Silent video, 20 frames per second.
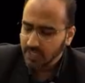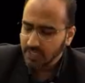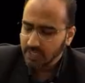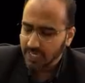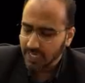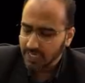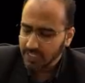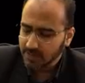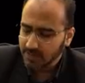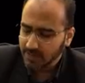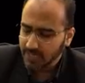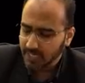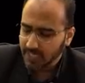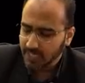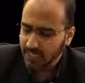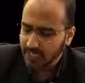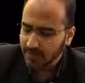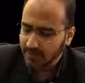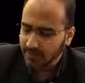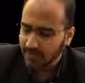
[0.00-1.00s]
The
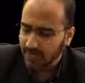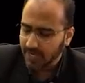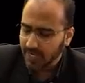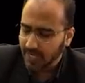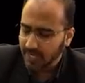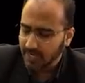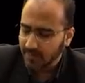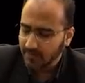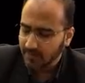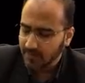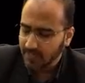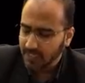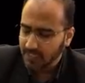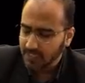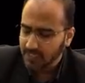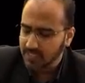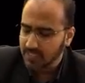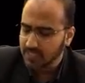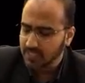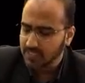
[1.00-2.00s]
expiratory valve
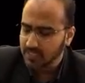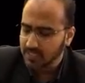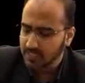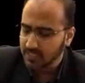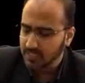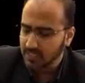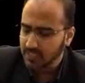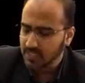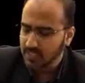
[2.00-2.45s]
is